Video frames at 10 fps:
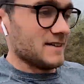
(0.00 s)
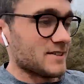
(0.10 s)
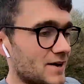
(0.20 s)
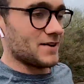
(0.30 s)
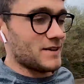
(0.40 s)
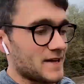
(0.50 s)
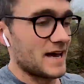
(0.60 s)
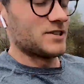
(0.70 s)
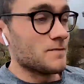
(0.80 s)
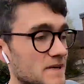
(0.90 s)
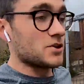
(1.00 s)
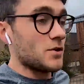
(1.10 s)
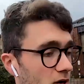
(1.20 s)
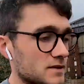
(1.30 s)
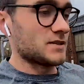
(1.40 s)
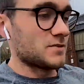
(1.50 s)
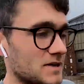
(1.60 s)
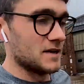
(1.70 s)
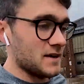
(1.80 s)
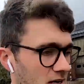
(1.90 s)
So yeah, it shouldn't be too hard, this
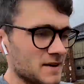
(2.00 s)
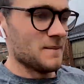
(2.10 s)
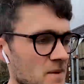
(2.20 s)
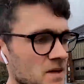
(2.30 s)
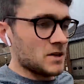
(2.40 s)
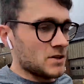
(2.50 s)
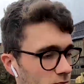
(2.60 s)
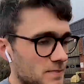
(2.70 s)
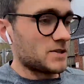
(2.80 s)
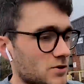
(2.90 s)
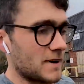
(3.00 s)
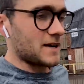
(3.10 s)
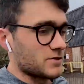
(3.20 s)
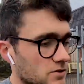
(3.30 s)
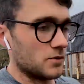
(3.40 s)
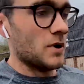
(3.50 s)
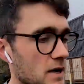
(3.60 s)
one. Shouldn't be too bad at all.